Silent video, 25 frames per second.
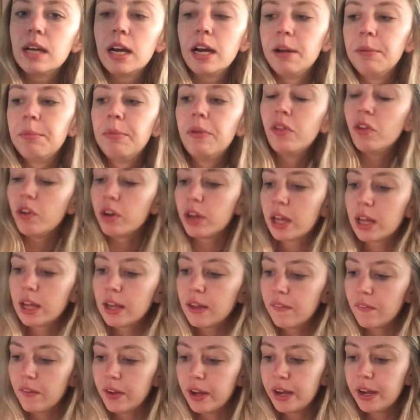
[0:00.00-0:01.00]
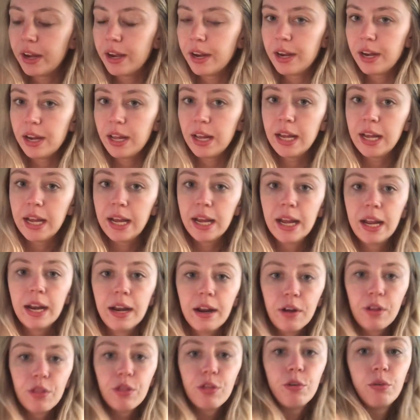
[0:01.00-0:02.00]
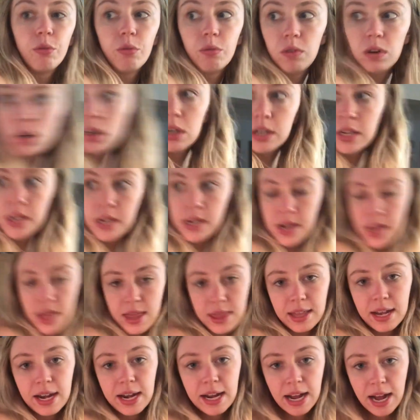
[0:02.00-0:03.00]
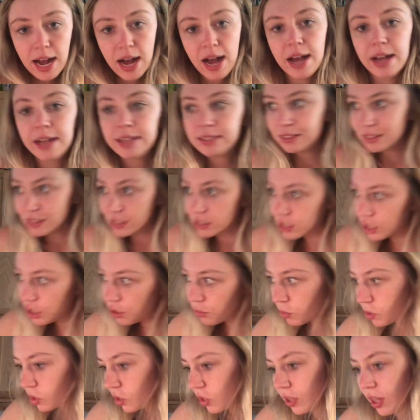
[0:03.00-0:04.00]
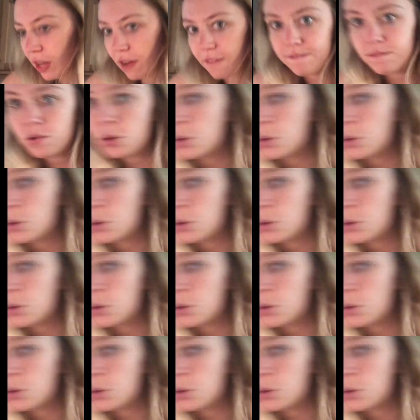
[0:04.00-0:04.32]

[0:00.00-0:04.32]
I've been looking online, and the one that I got at Disney World like